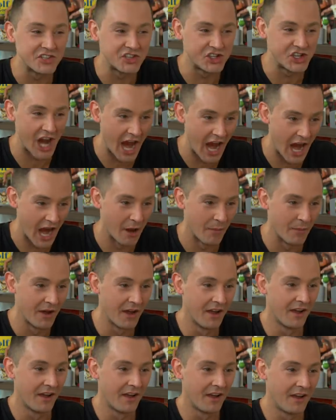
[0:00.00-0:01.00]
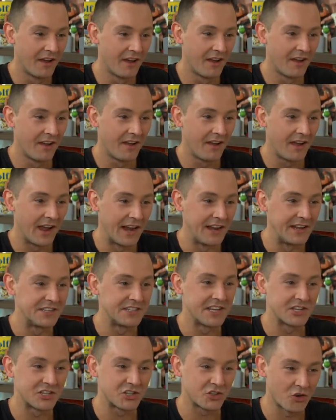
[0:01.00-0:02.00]
jam. Yes. And he's
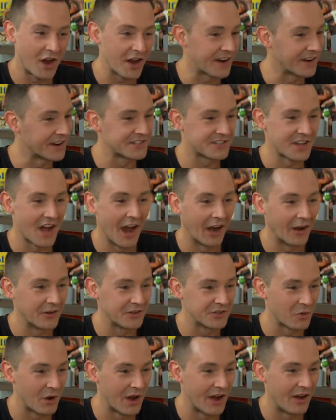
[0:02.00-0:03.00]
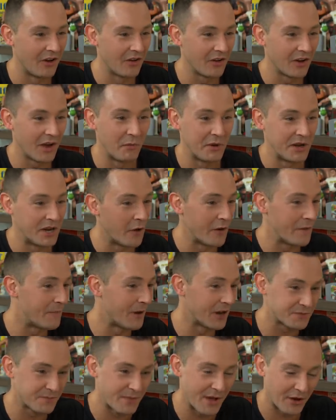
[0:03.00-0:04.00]
striking his irons well, and we know he
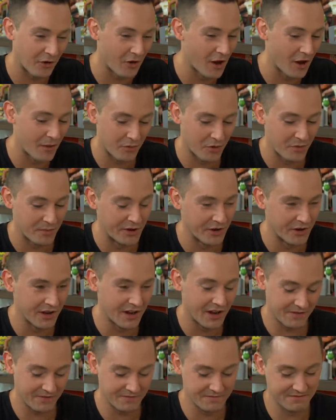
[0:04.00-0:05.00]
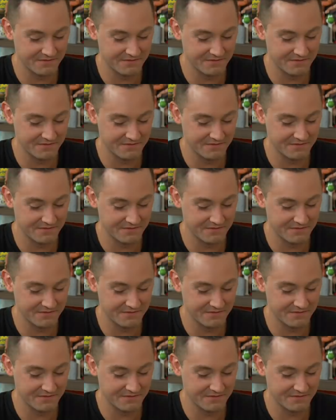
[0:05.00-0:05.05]
putts better on Bermuda.